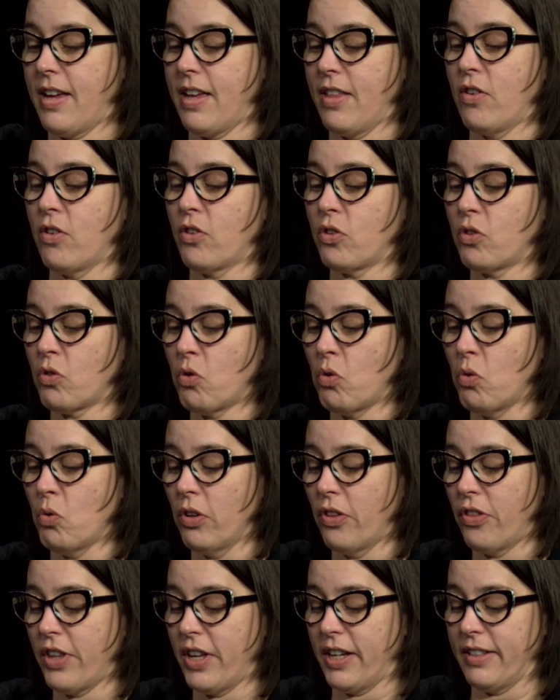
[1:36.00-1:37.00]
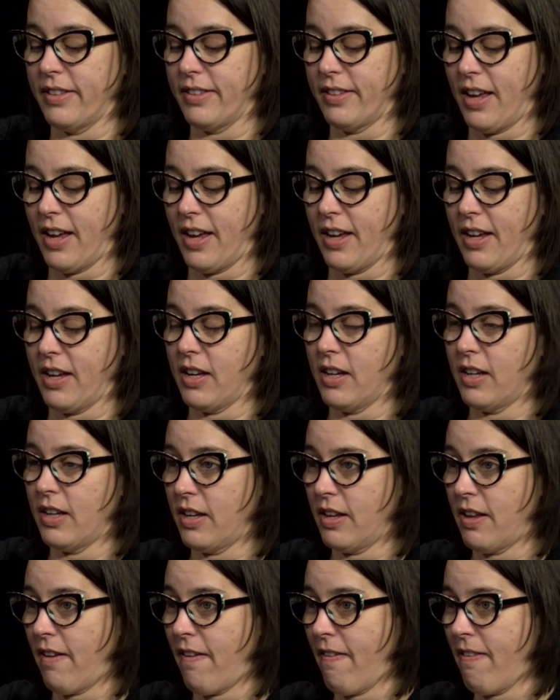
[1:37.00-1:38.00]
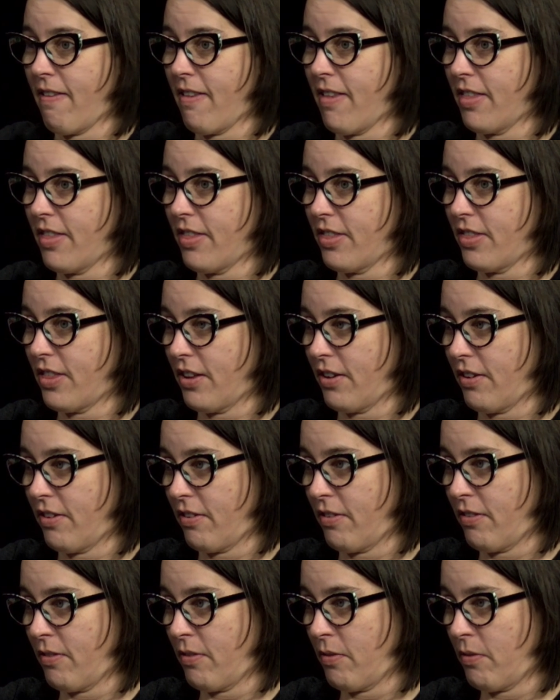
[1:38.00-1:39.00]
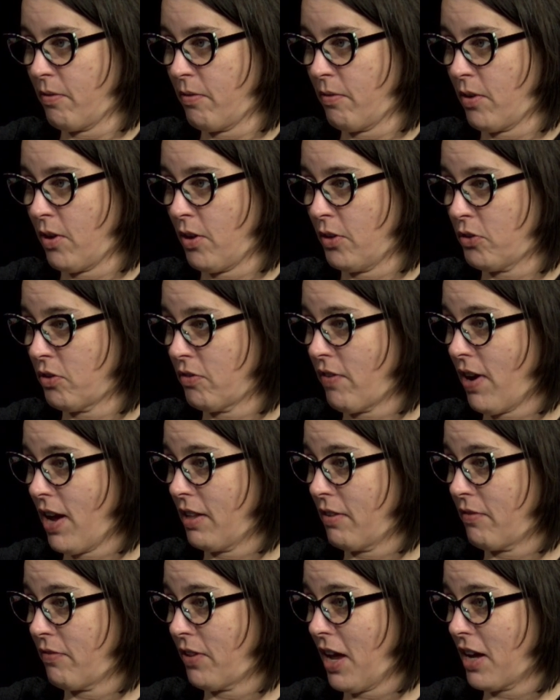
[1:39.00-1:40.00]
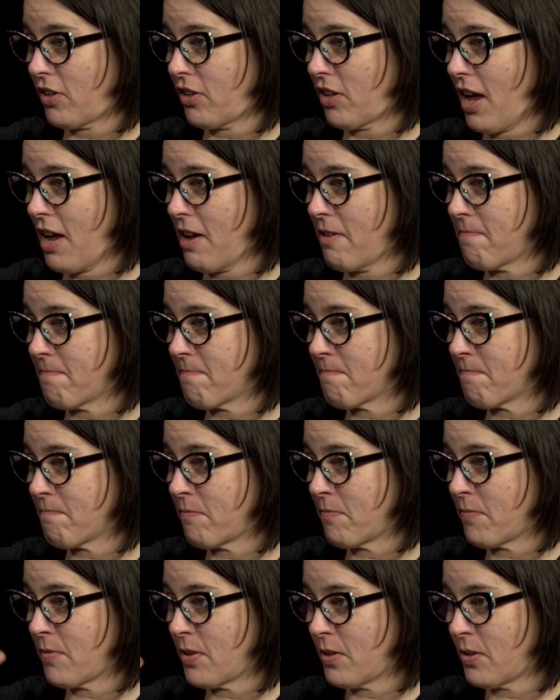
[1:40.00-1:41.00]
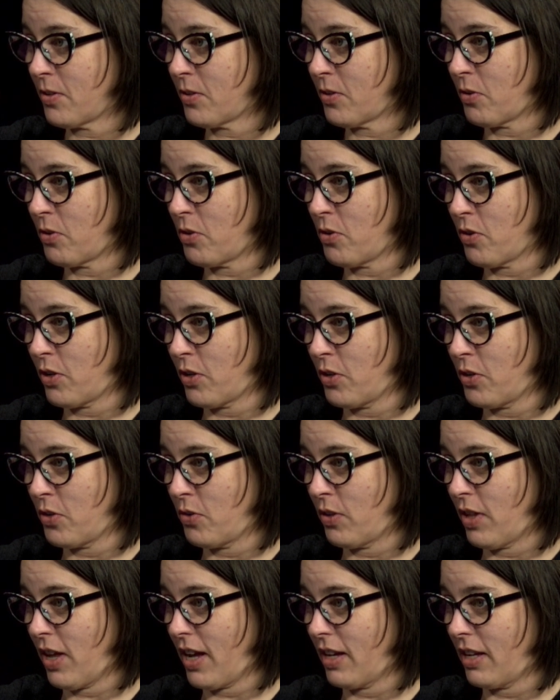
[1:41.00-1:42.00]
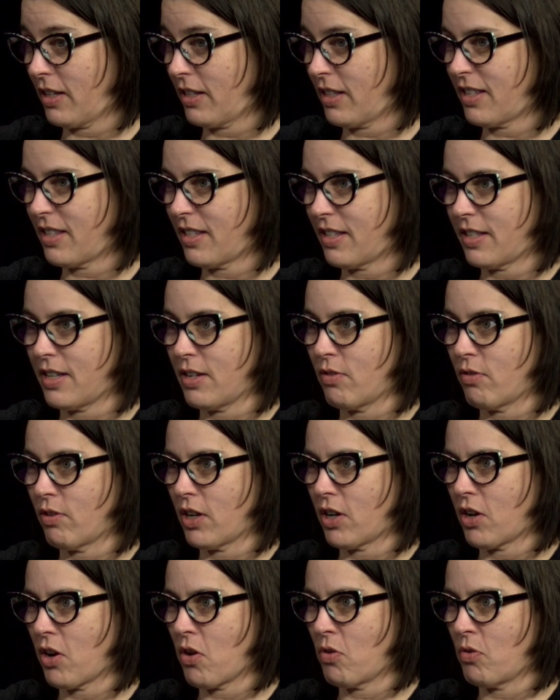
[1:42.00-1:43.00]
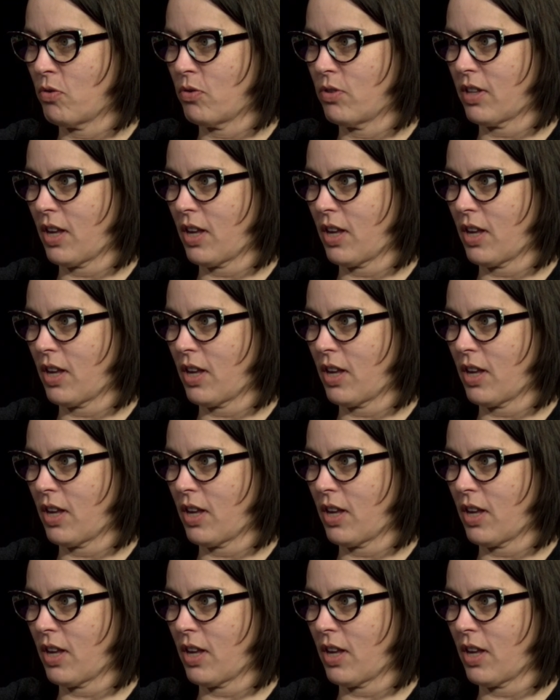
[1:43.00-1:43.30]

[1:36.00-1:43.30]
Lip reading: And there's cool things like the Ultraviolet Flashlight, so you can do like secret codes